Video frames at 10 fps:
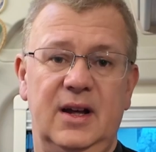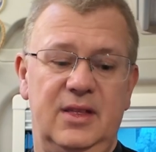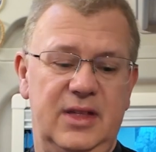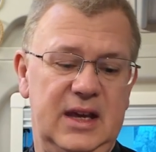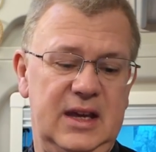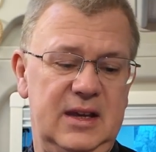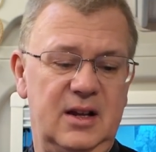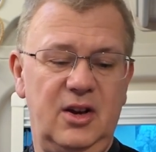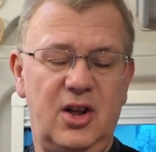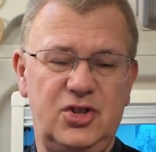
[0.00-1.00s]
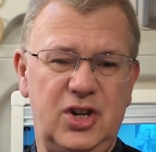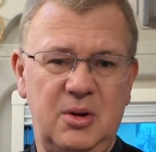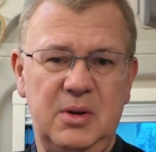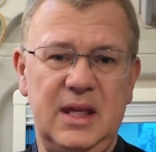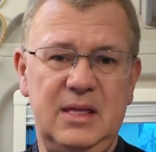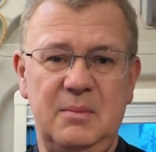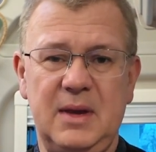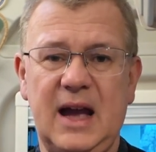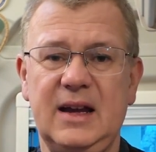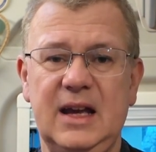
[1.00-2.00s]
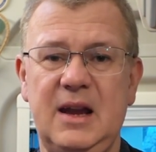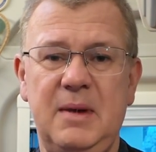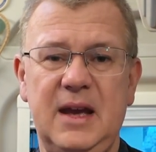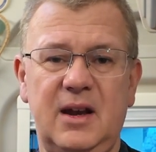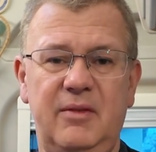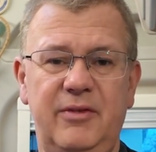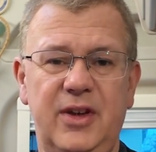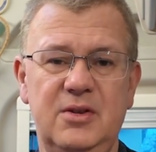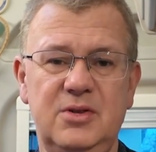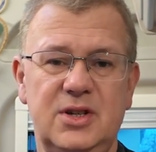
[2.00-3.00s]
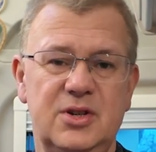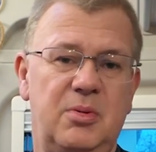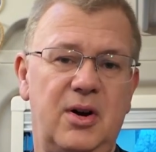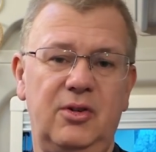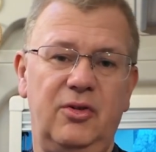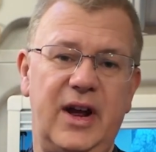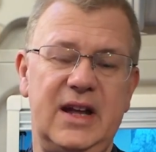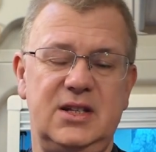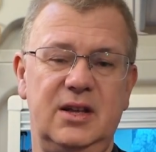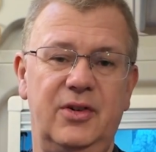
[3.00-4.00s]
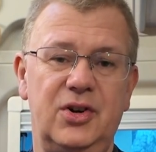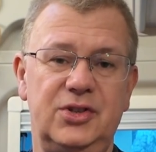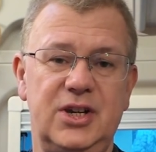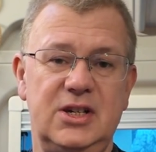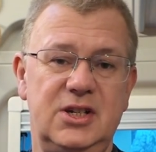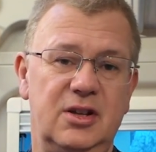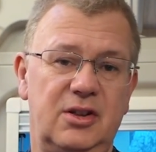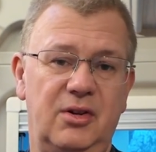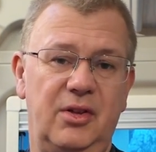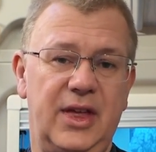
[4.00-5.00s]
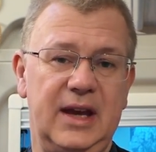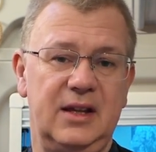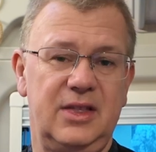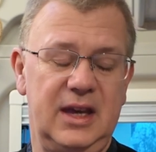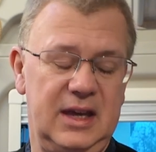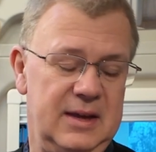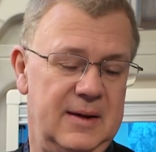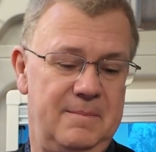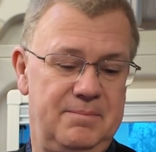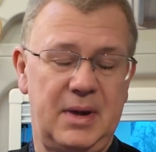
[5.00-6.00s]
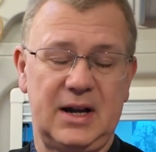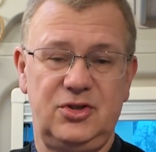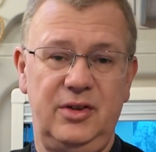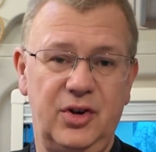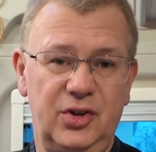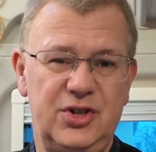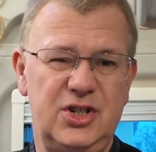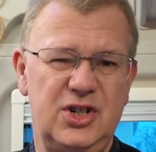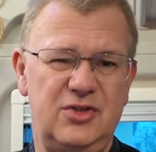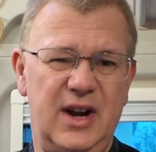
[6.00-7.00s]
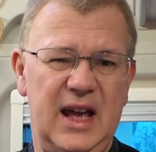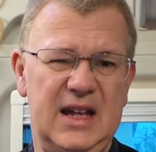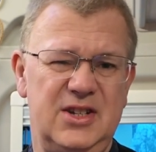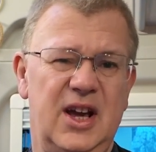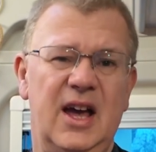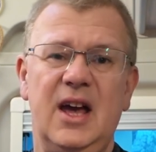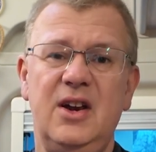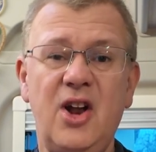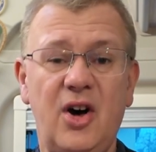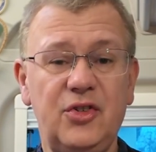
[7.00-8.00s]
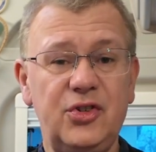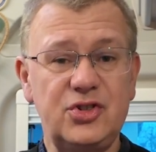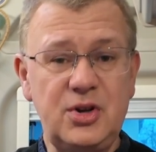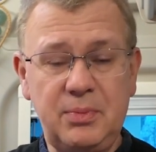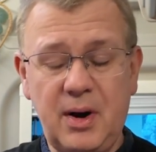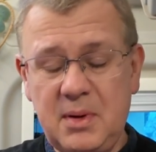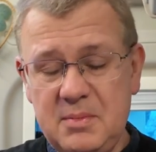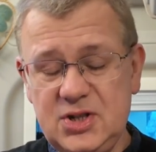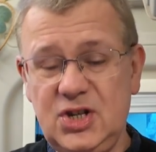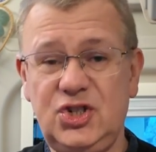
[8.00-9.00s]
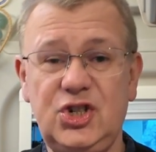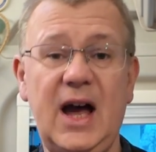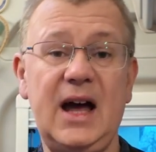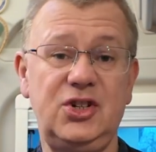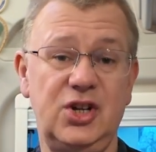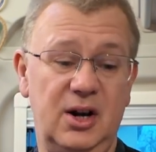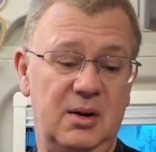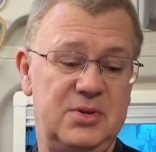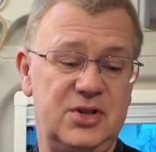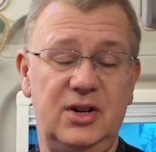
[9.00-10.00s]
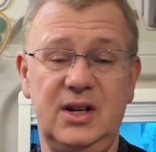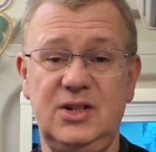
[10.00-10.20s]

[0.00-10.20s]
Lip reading: the logic within them can get a bit confused because one will raise the voltage, the other will think the battery voltage is raised. Not such a problem as you're charging up, so in